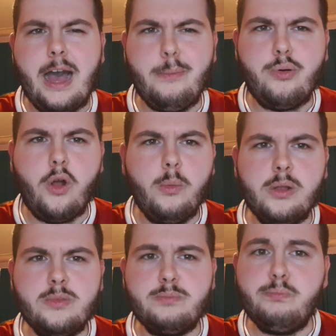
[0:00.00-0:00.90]

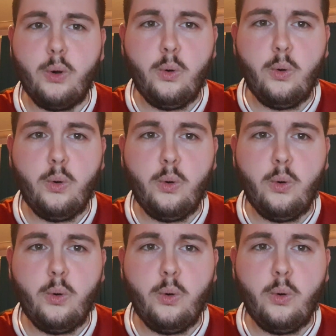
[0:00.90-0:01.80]
problem as
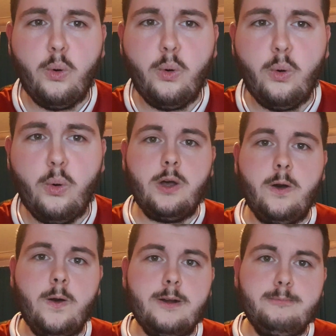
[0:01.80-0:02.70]
Bournemouth.
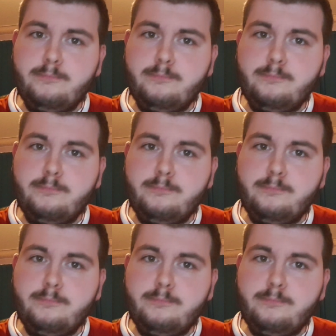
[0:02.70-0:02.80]
So,